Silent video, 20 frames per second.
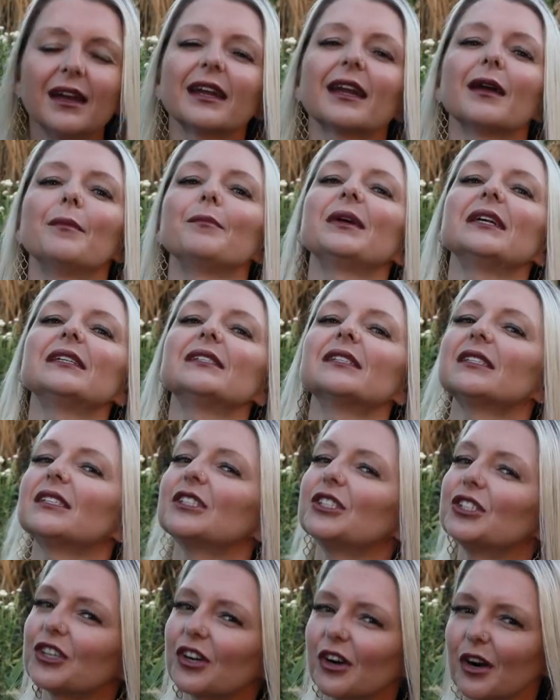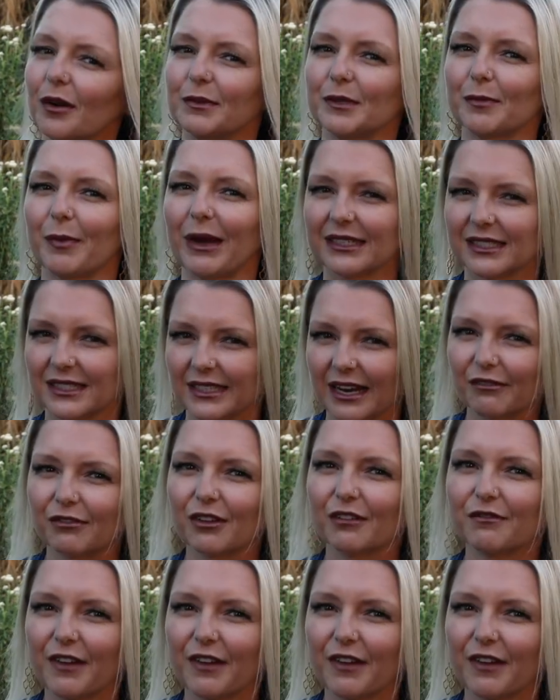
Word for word: can be disturbed by several